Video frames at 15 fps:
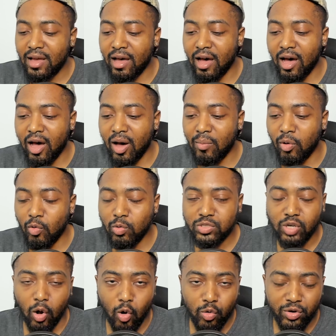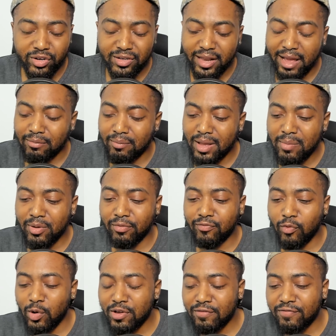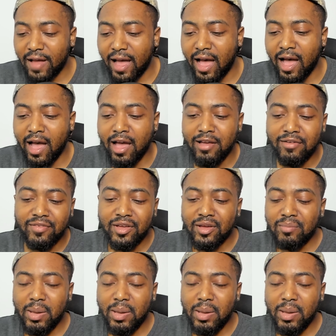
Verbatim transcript: Um, who was older, like maybe a 45,